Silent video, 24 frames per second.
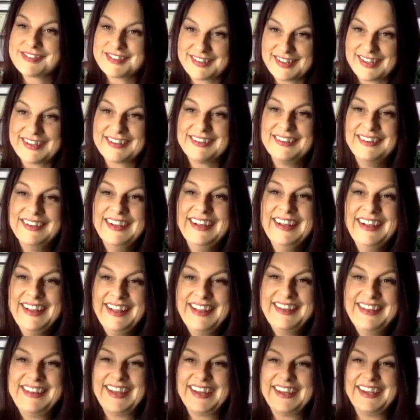So
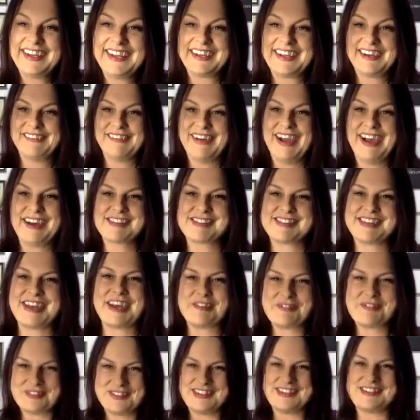there you go. How's
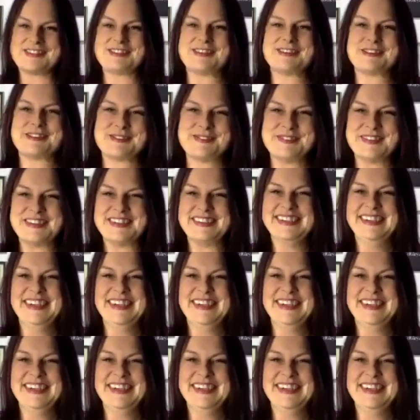that for an endorsement?